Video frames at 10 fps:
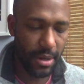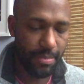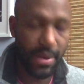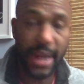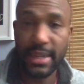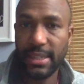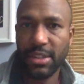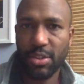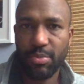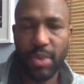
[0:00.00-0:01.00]

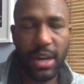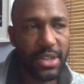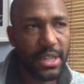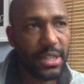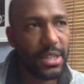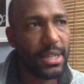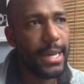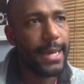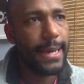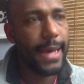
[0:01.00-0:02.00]
practices or projects
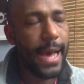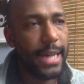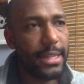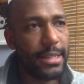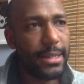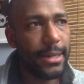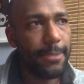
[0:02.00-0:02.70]
as